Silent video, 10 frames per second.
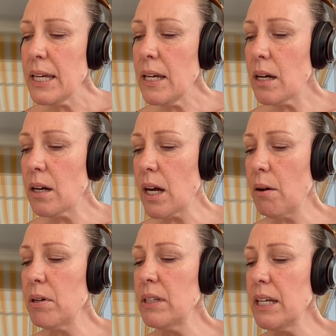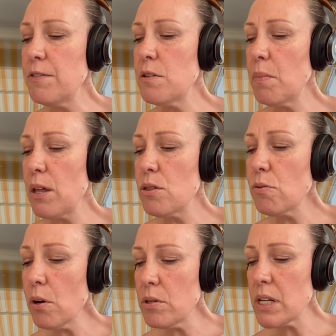Here I would lift my
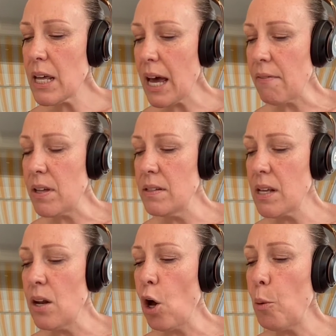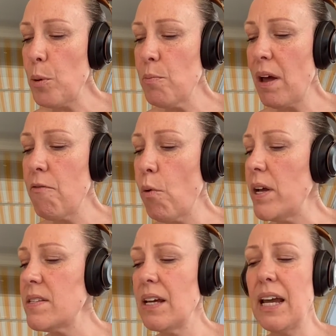throat to the heavens and open my
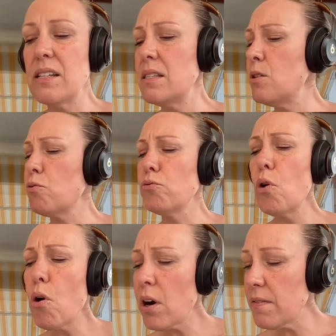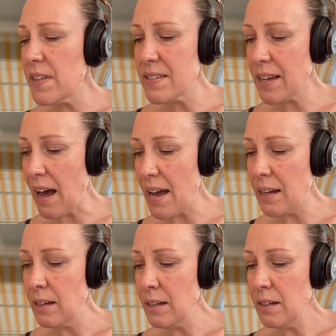voice against the roar of the
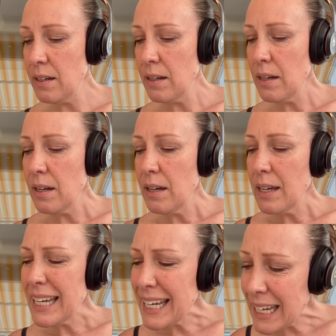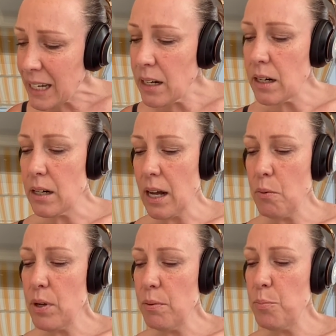sky. Here
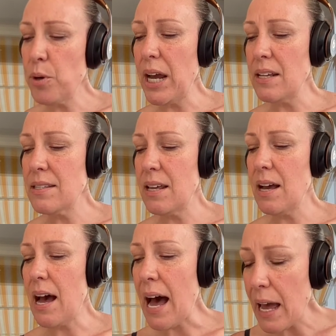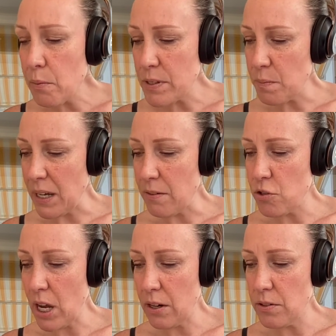I would embrace that I was made
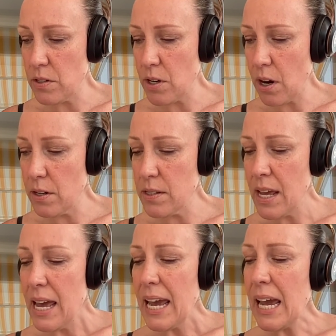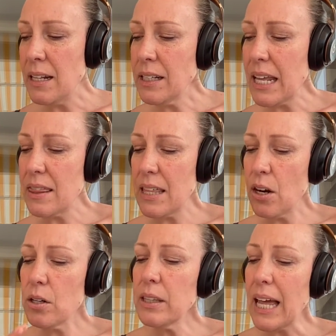of shattered stars and let
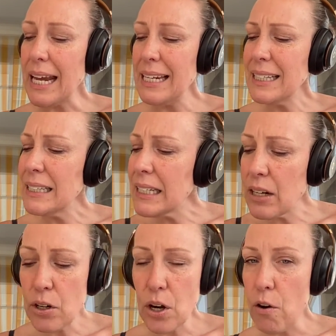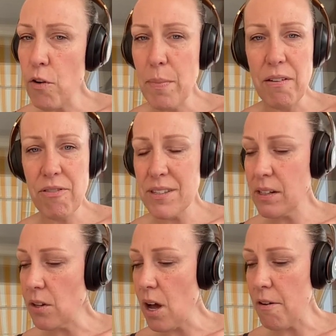their light litter over my
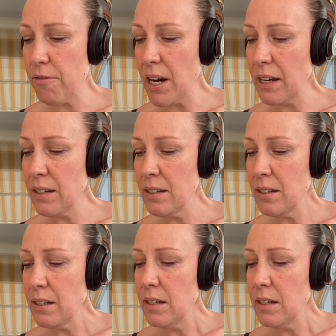physical offering.